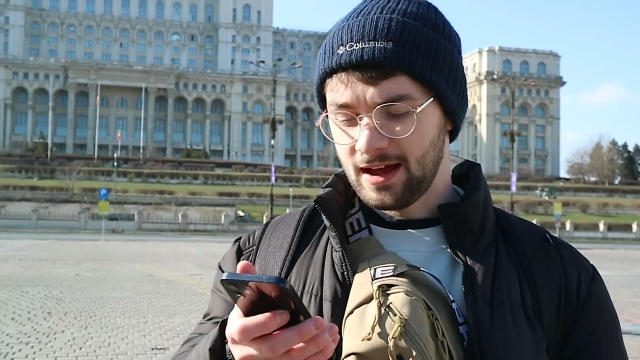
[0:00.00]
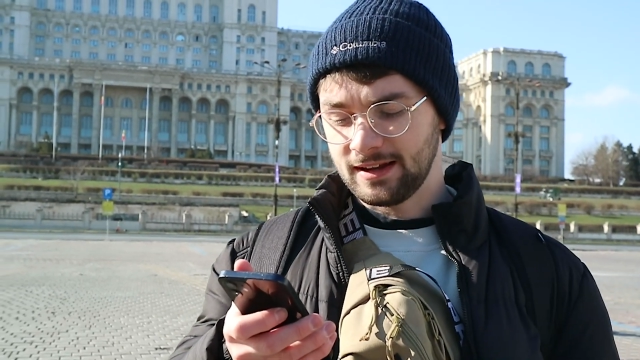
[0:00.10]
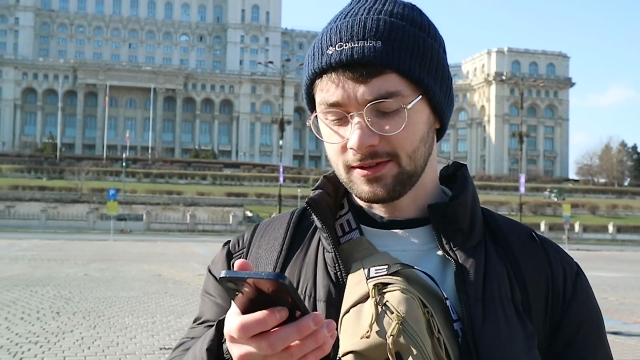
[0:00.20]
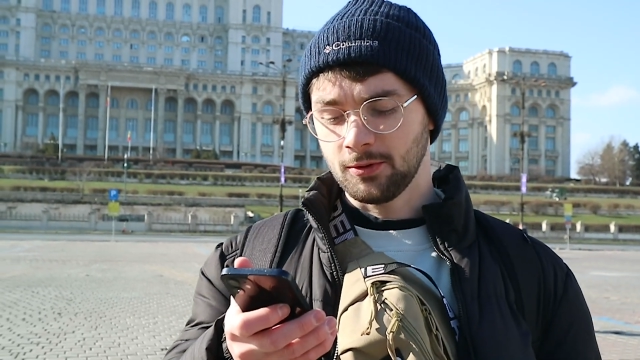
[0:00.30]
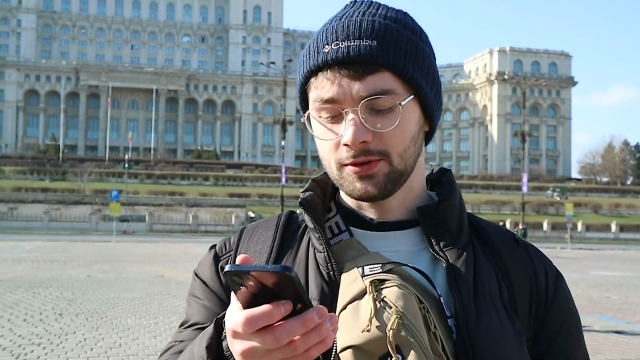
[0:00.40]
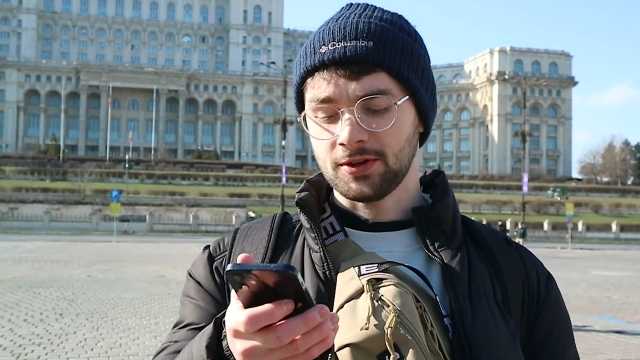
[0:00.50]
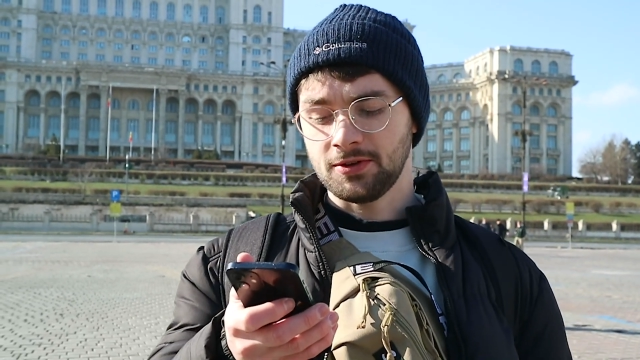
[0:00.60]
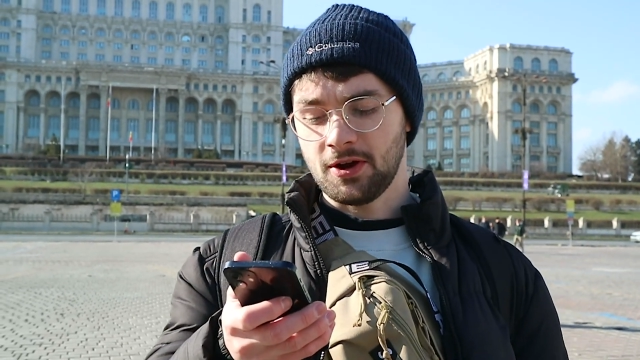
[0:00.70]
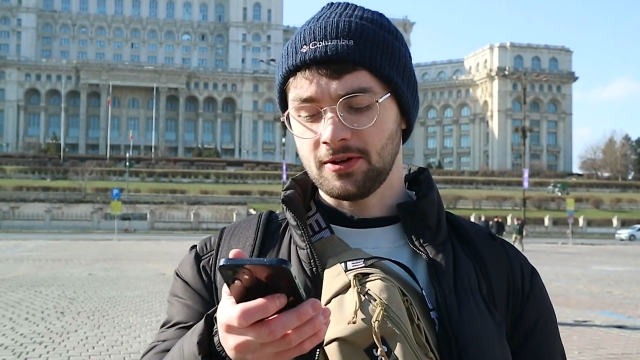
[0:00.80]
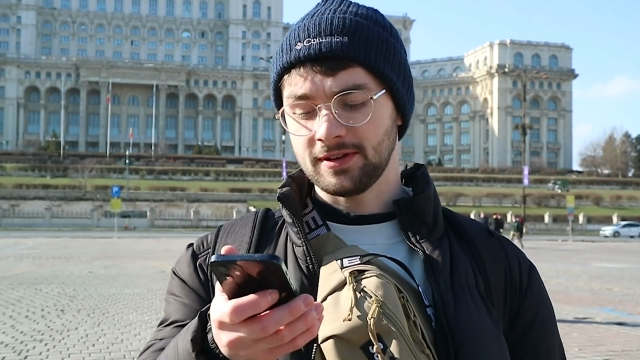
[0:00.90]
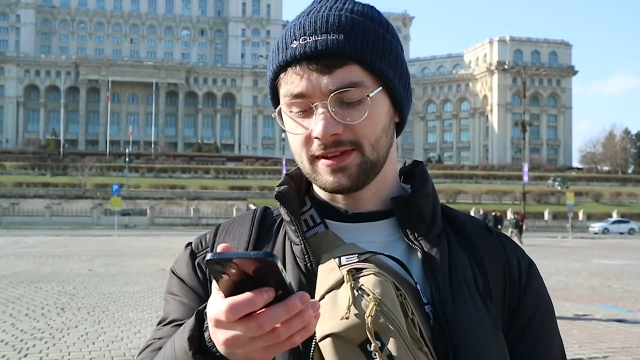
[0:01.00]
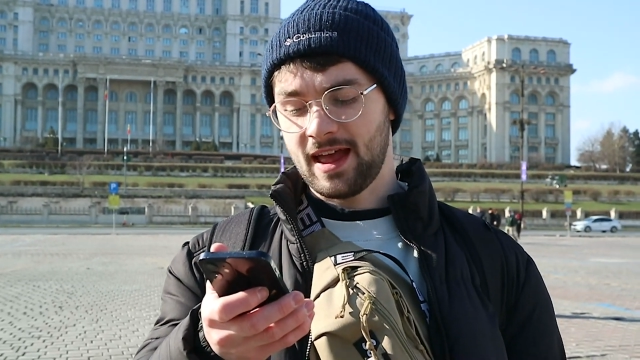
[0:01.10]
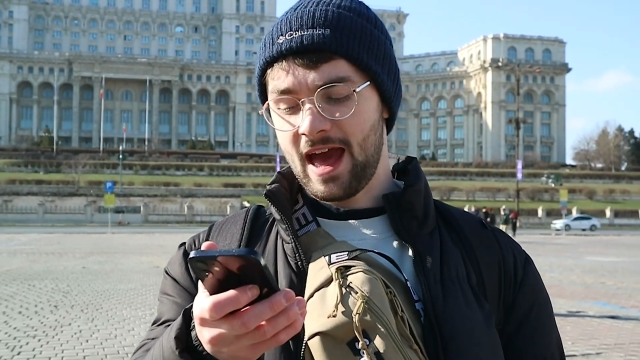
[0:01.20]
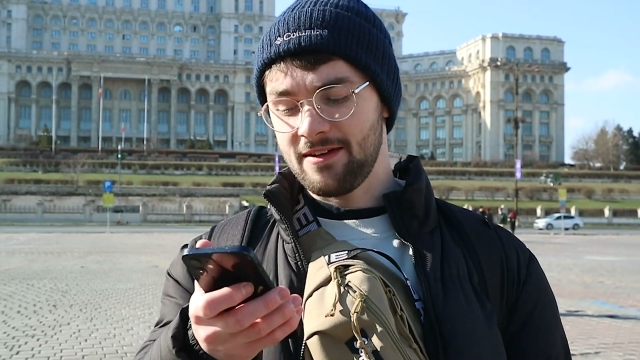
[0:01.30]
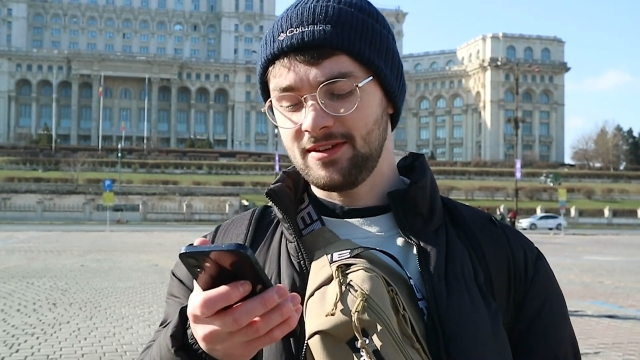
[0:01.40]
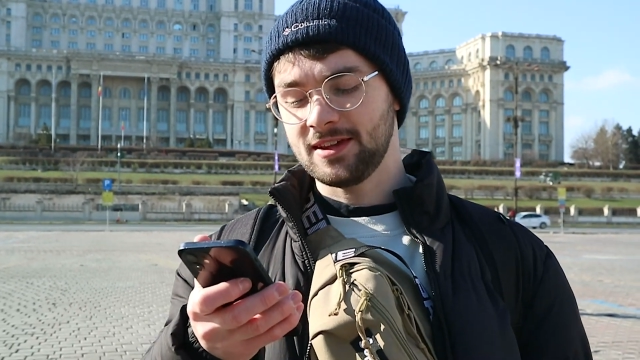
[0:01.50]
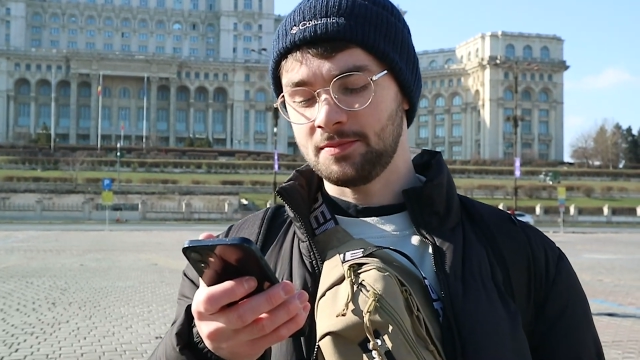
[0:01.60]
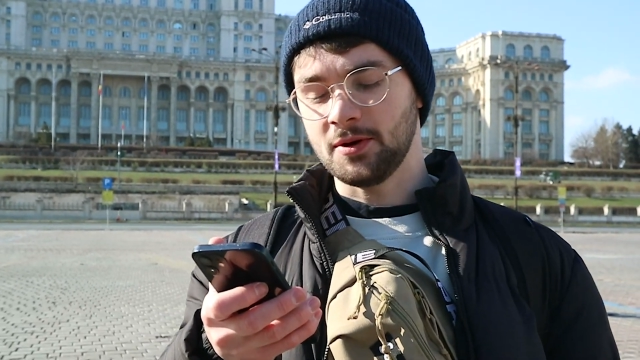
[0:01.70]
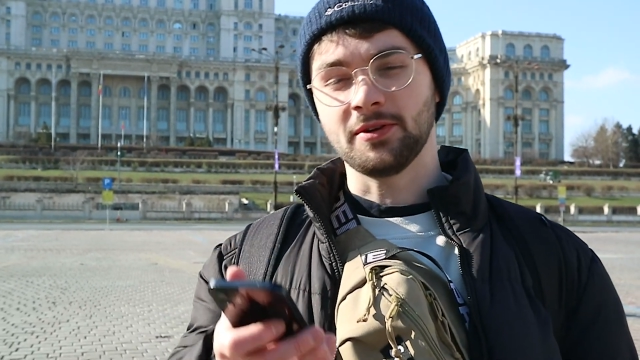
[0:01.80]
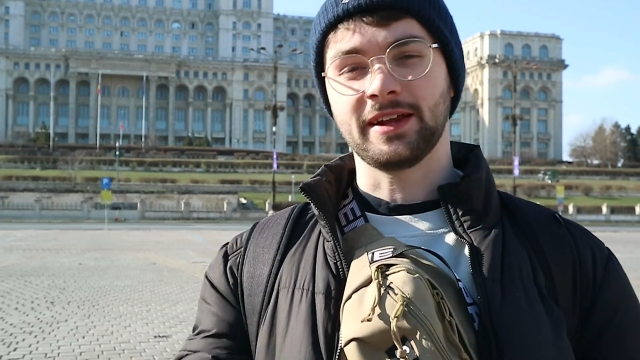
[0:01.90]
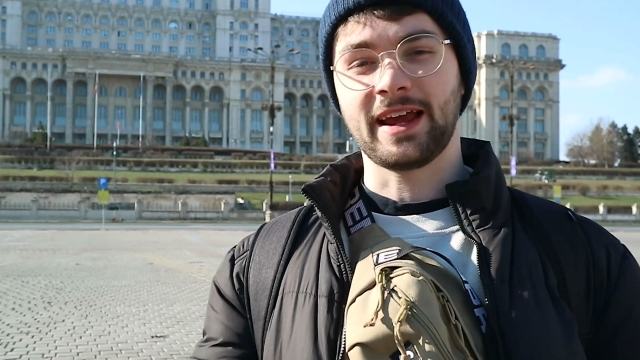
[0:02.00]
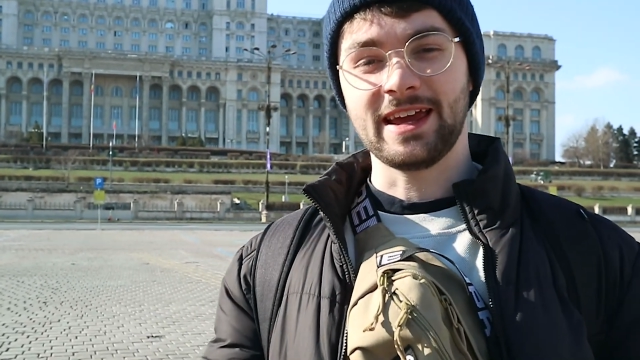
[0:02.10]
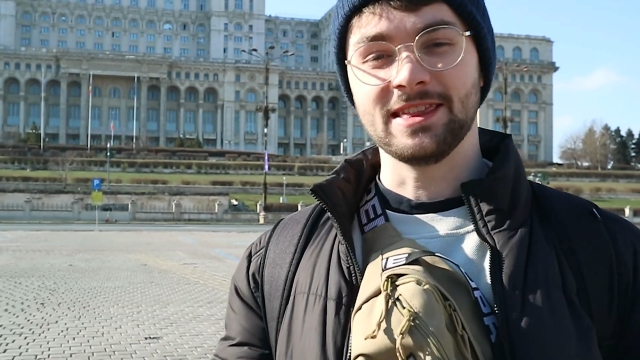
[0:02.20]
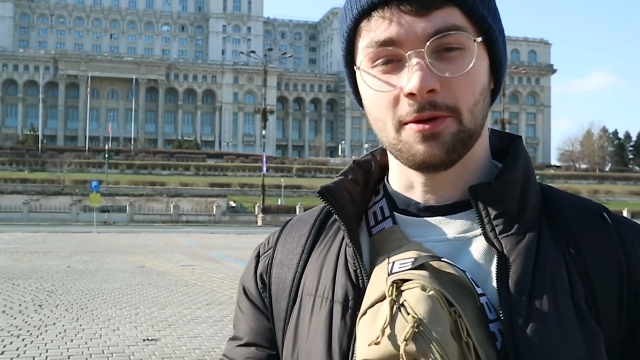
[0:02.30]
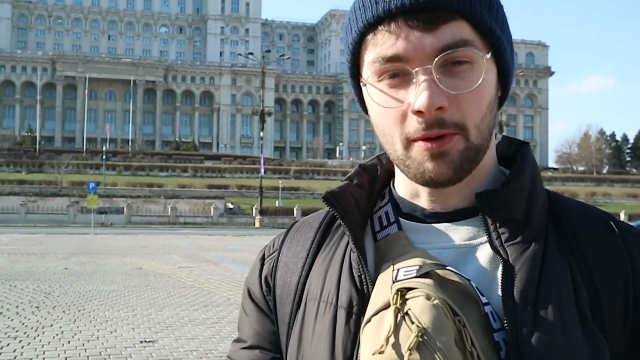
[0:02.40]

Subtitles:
and it's also known as the heaviest building in the